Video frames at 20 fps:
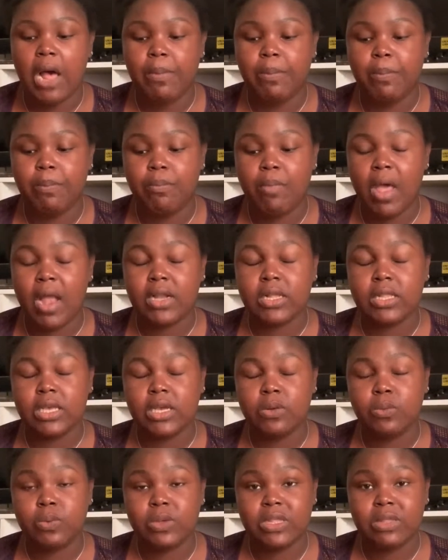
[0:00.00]

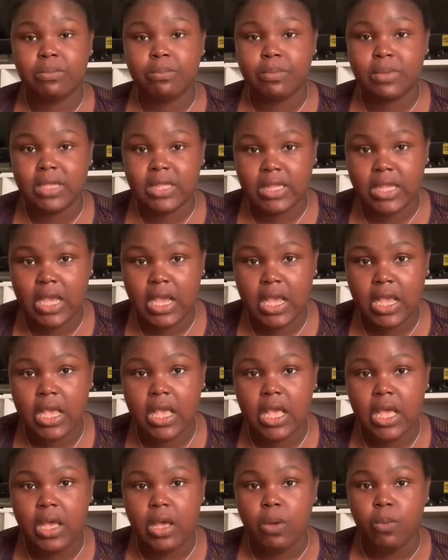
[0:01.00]
Madeleine was missing
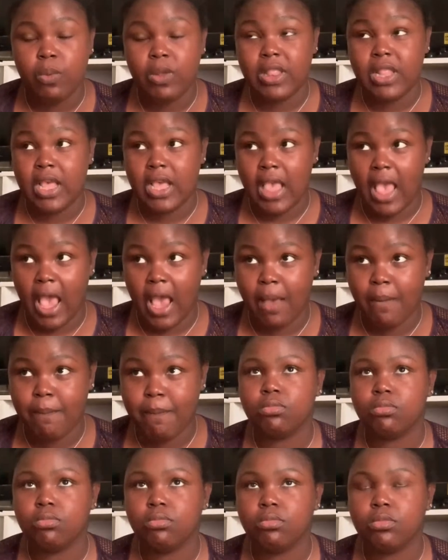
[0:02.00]
when they came
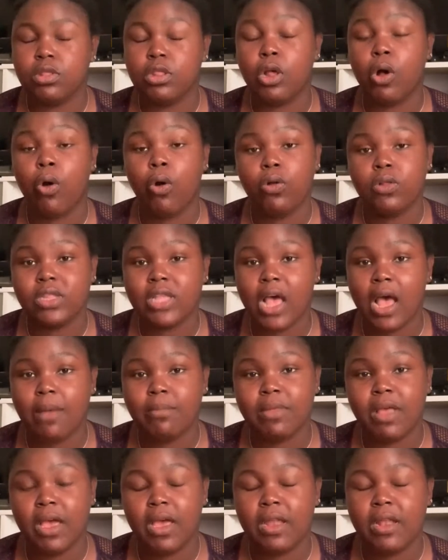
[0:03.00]
back. The whole
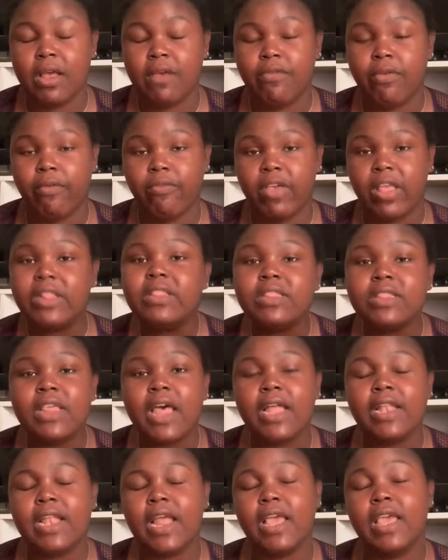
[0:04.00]
timeline of events
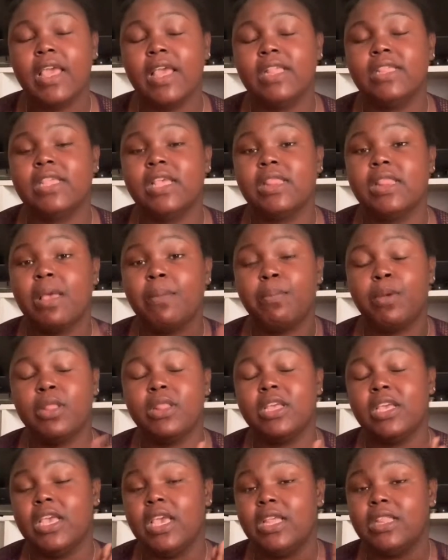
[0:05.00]
that night is that they put
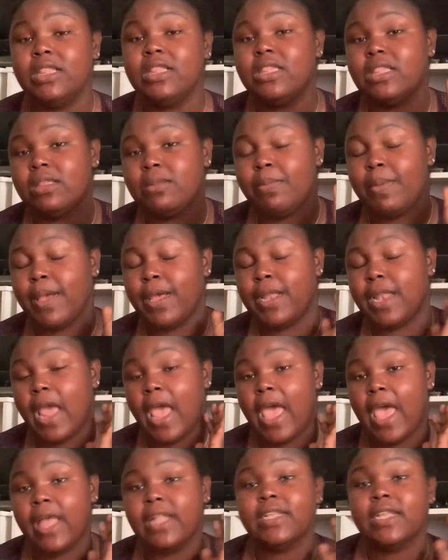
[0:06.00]
the kids to bed
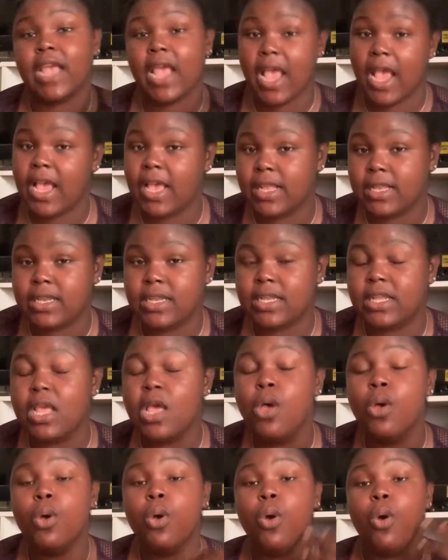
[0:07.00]
at 8.
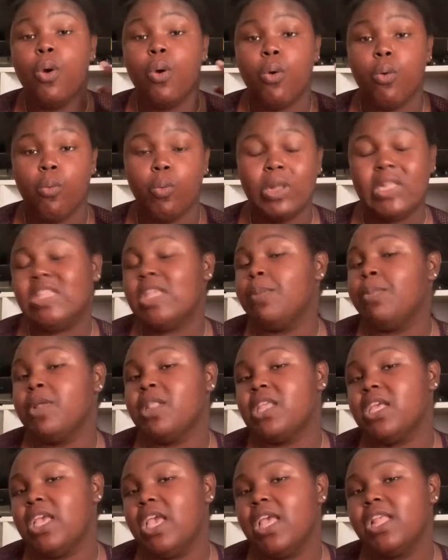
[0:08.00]
Once they
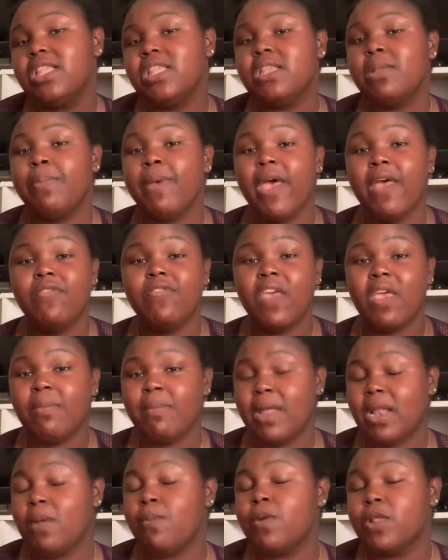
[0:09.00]
put the kids to bed, they
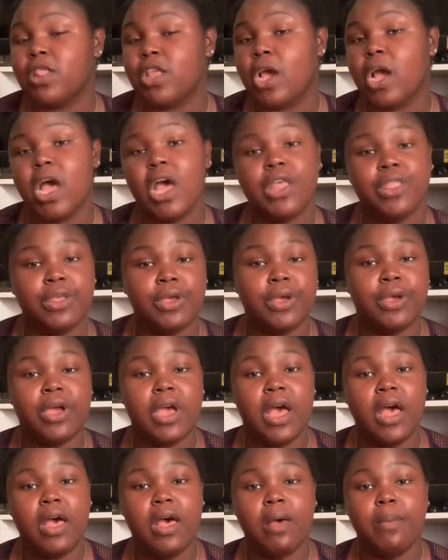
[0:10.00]
met up with their
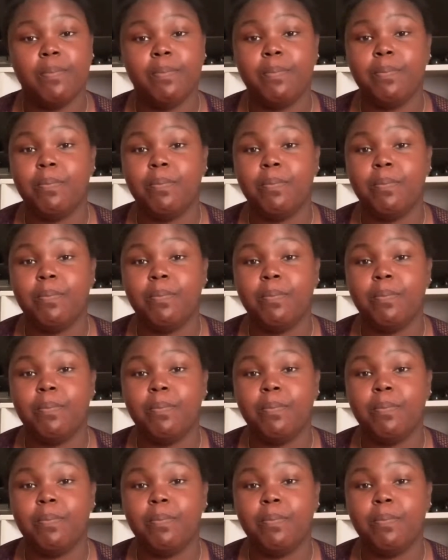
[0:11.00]
other